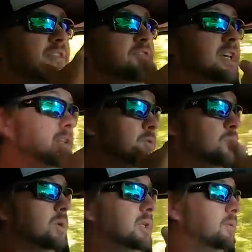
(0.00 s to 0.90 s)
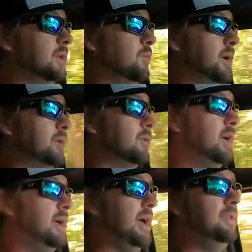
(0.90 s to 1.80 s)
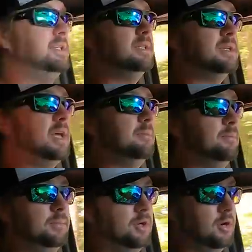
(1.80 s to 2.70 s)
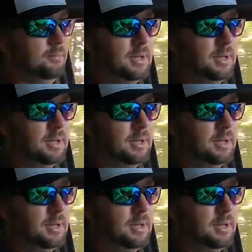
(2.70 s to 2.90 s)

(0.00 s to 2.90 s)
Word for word: it fits really, really well. And this is a, you know,